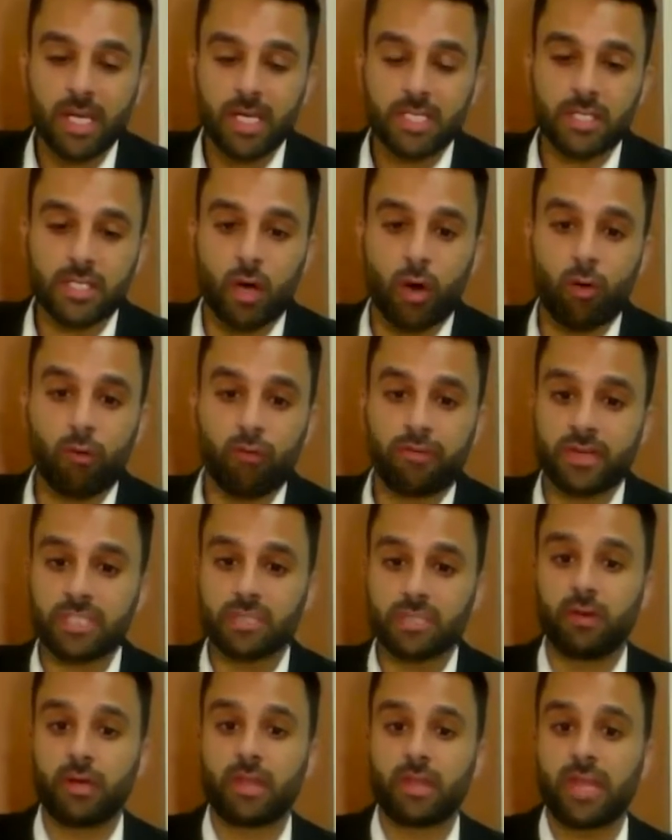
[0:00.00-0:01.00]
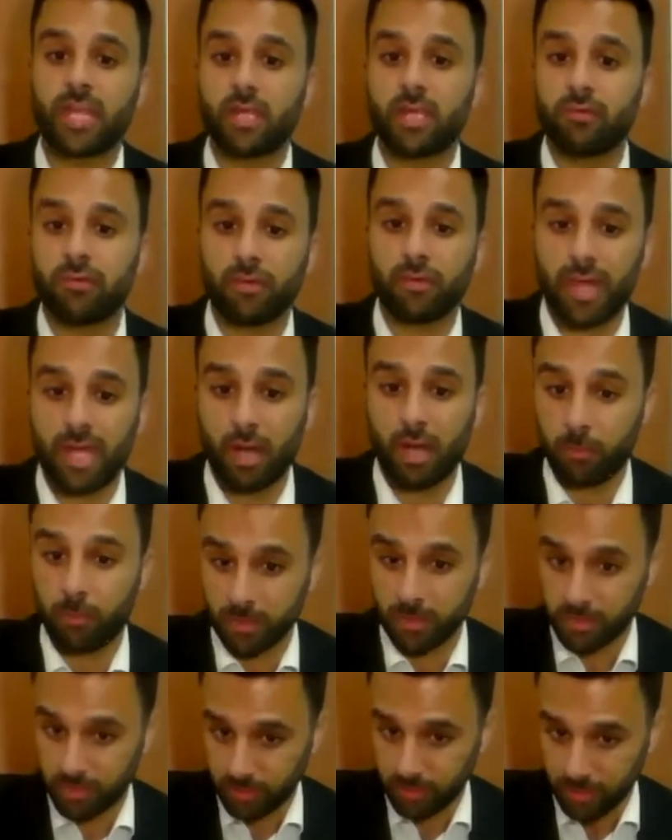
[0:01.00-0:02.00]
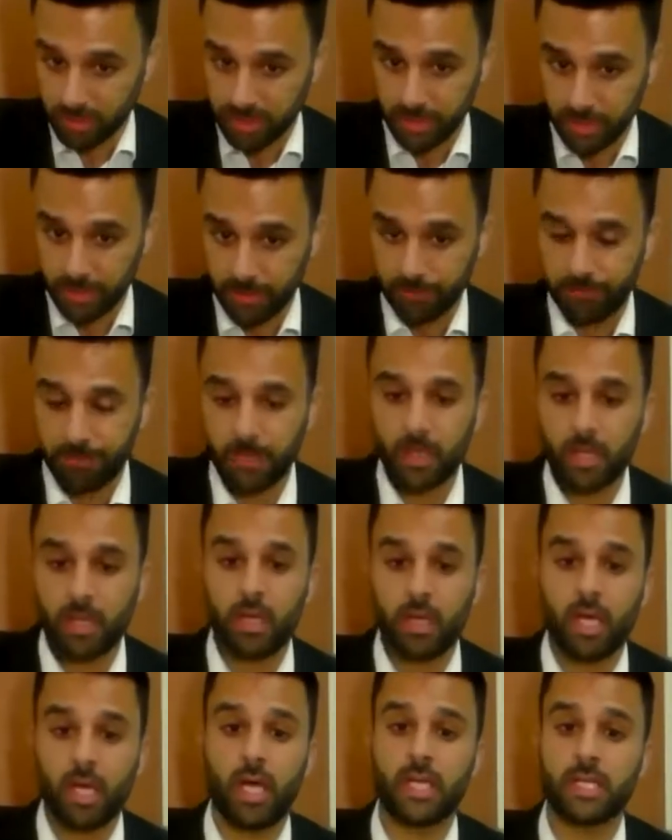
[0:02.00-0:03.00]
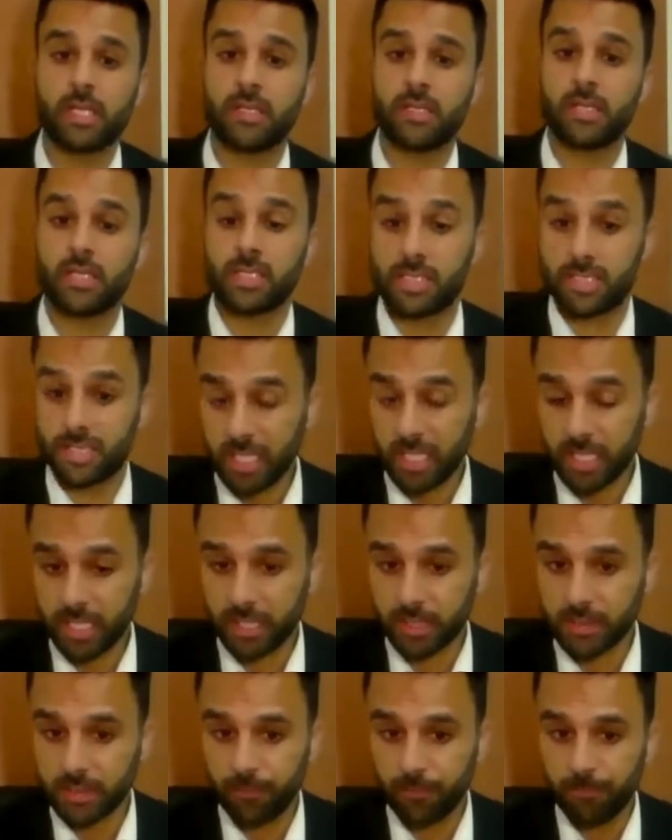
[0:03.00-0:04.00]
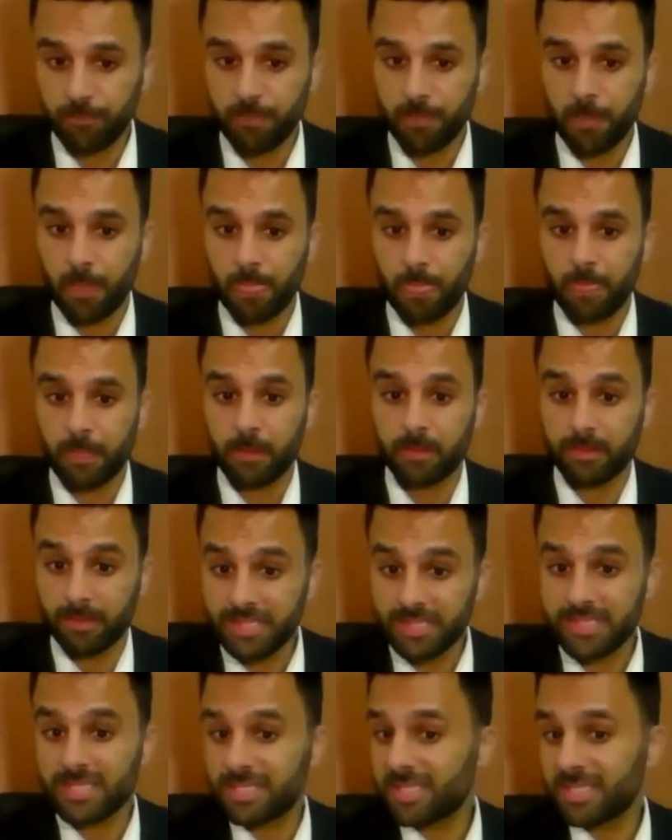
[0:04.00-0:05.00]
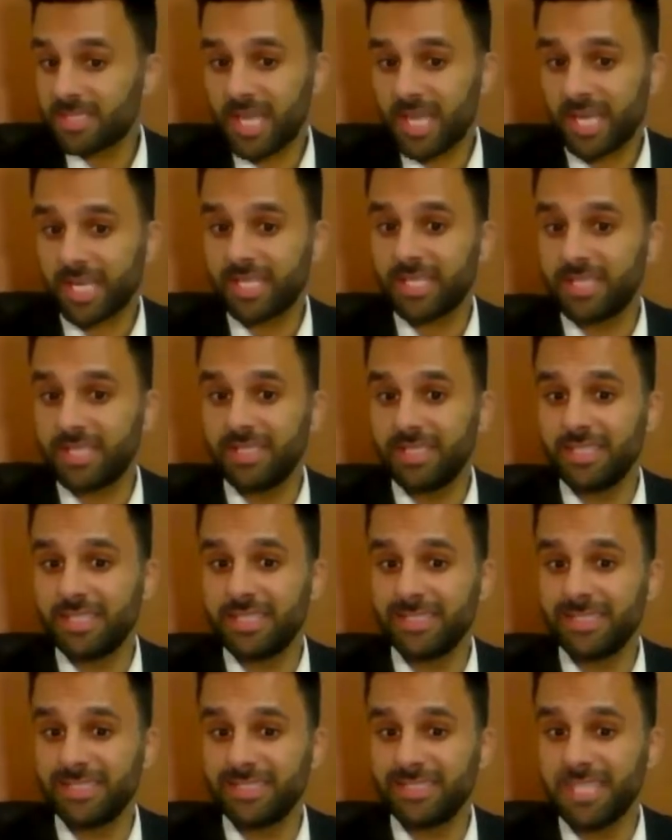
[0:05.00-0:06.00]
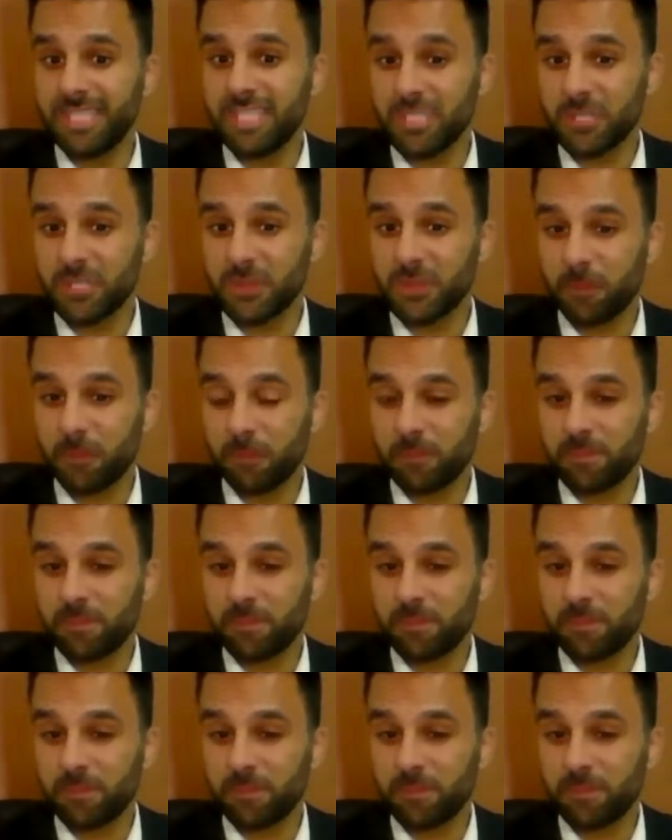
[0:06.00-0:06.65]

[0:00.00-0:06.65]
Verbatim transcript: so first of all thank you for that opportunity and the uh, second this is exactly the, the, the issue